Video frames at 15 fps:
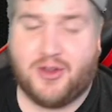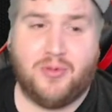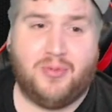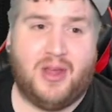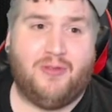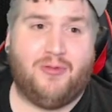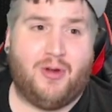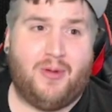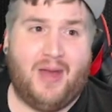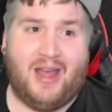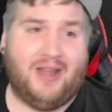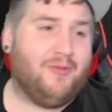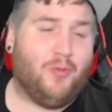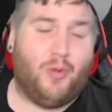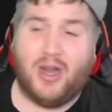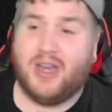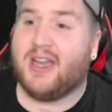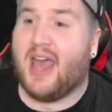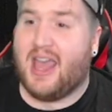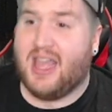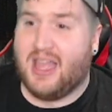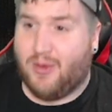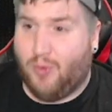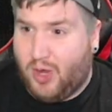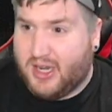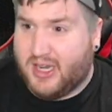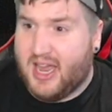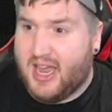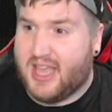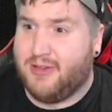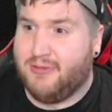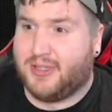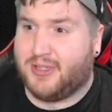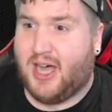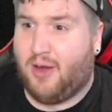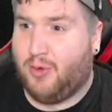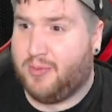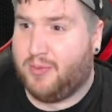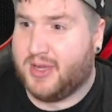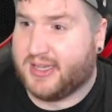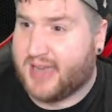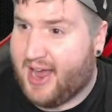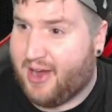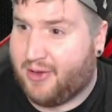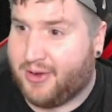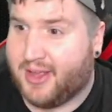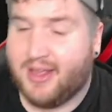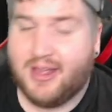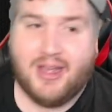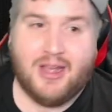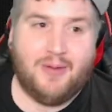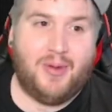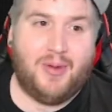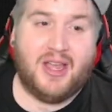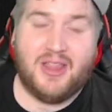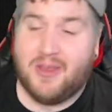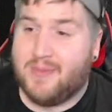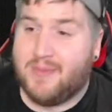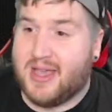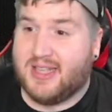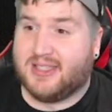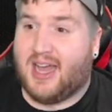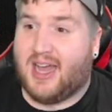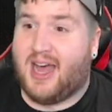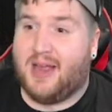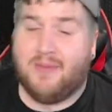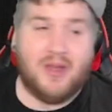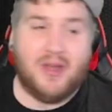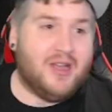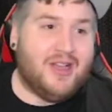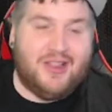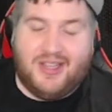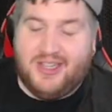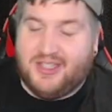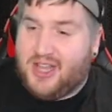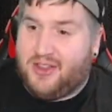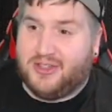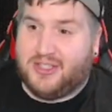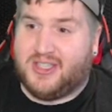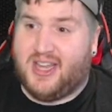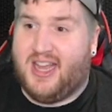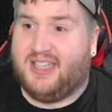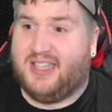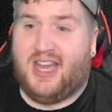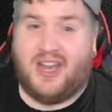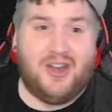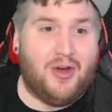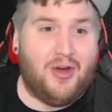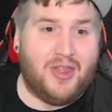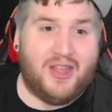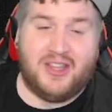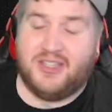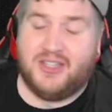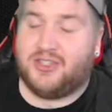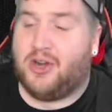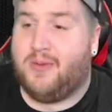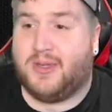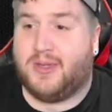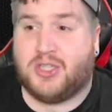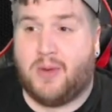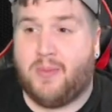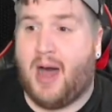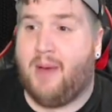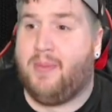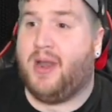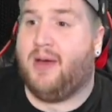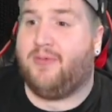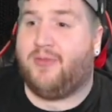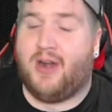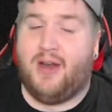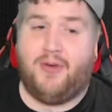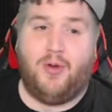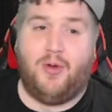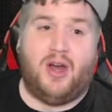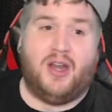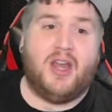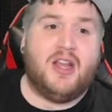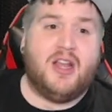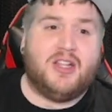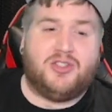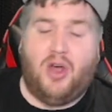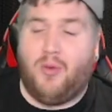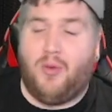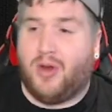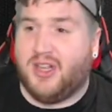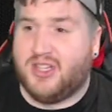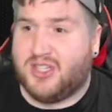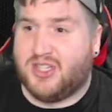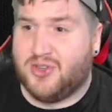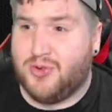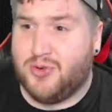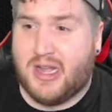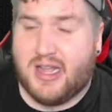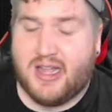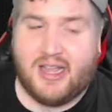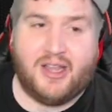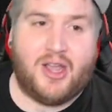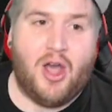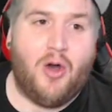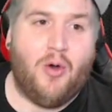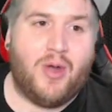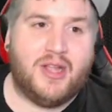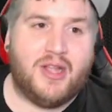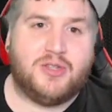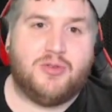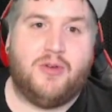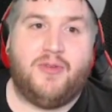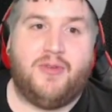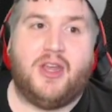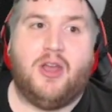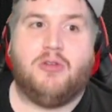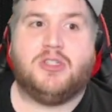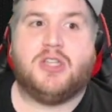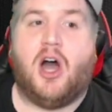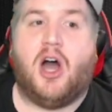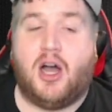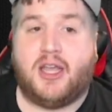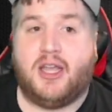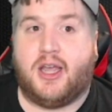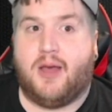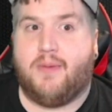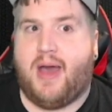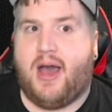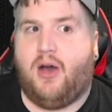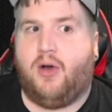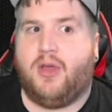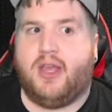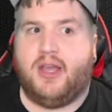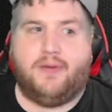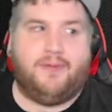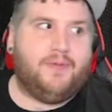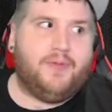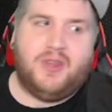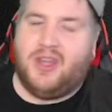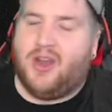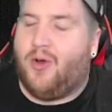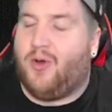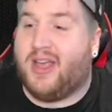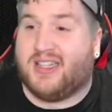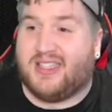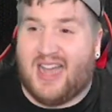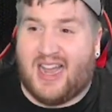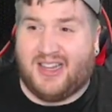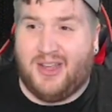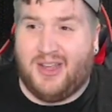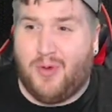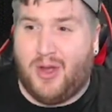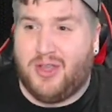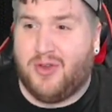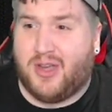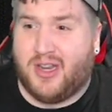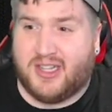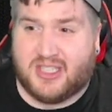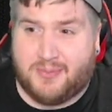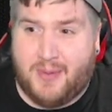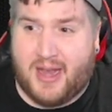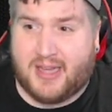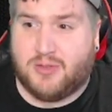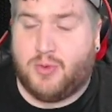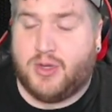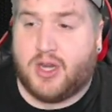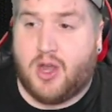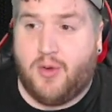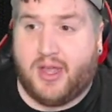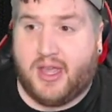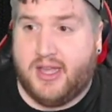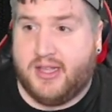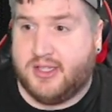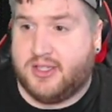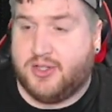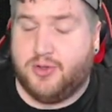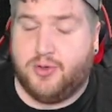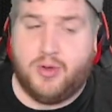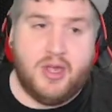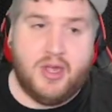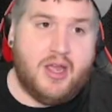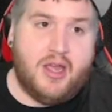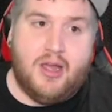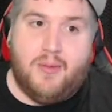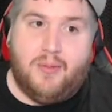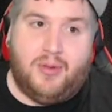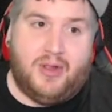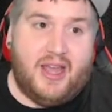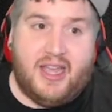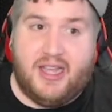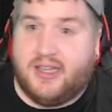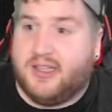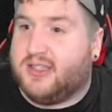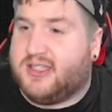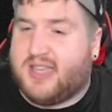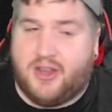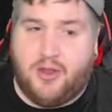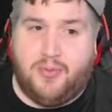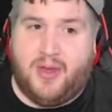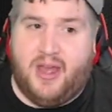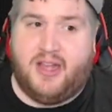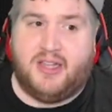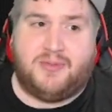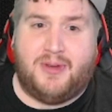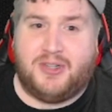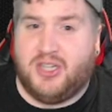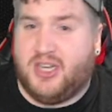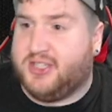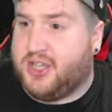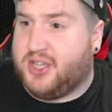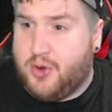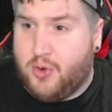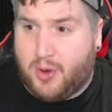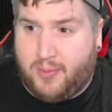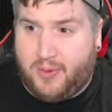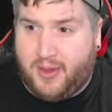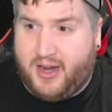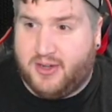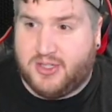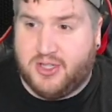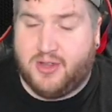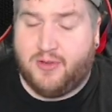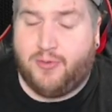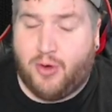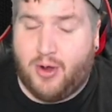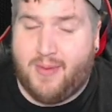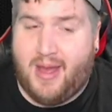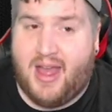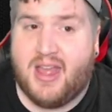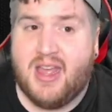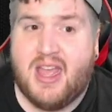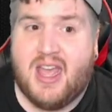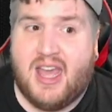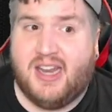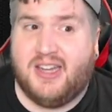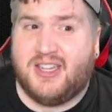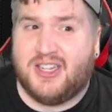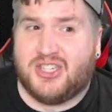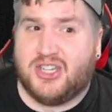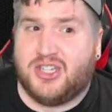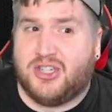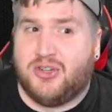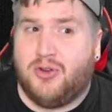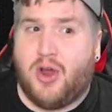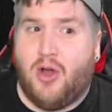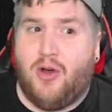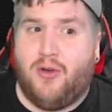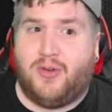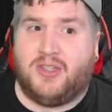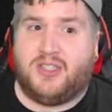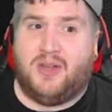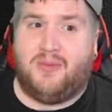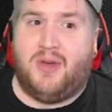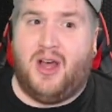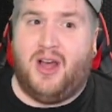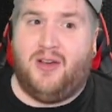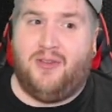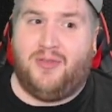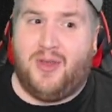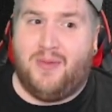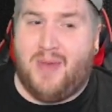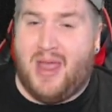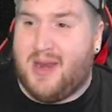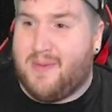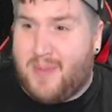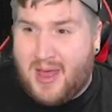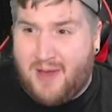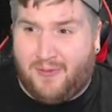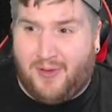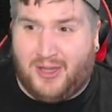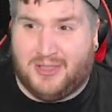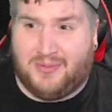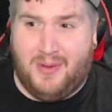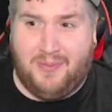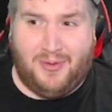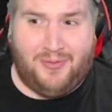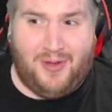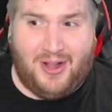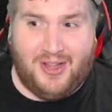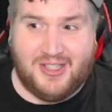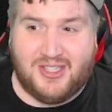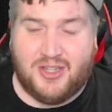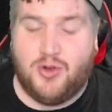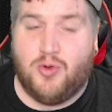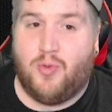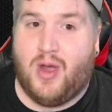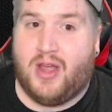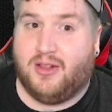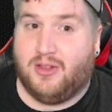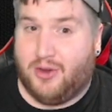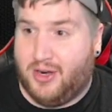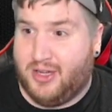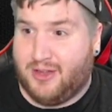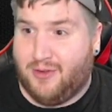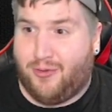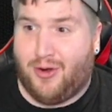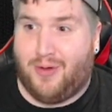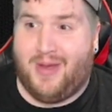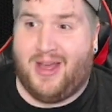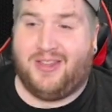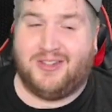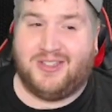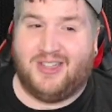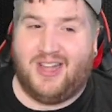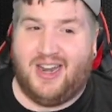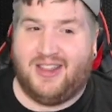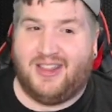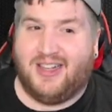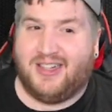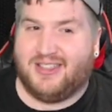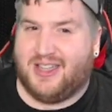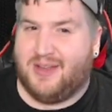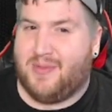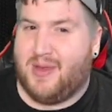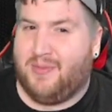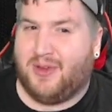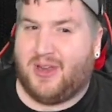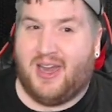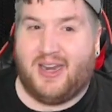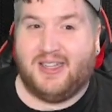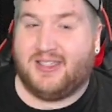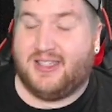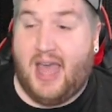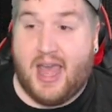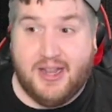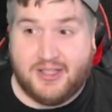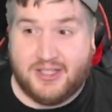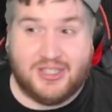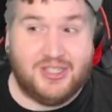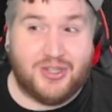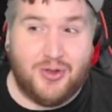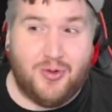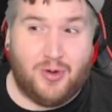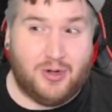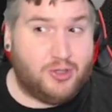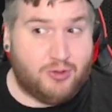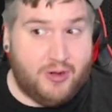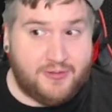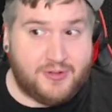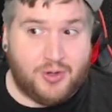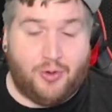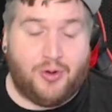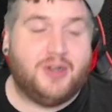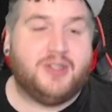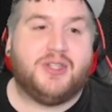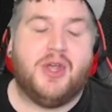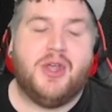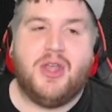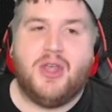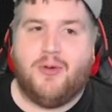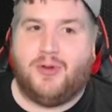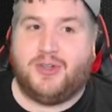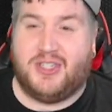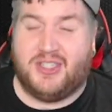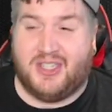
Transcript: plant format. One day Utah will be down. But in the meantime, these other states, I know that these tournaments are popping up for everyone. So I wanted to go into a video talking about, you know, exactly what you can expect when going into playing Tengu plant, especially as a newer player to the format. In addition to go over some of the main pitfalls people fall into when learning the format. There's a lot of things that people kind of tend to do or drift towards, which isn't